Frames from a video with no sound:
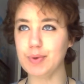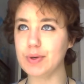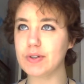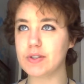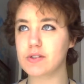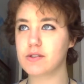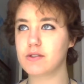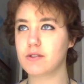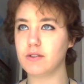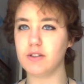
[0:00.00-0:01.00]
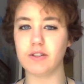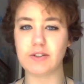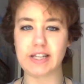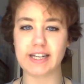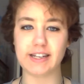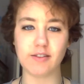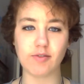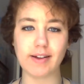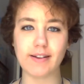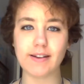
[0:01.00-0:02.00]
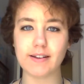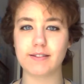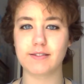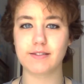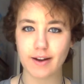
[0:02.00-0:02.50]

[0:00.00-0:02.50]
books, you know, in like a novella?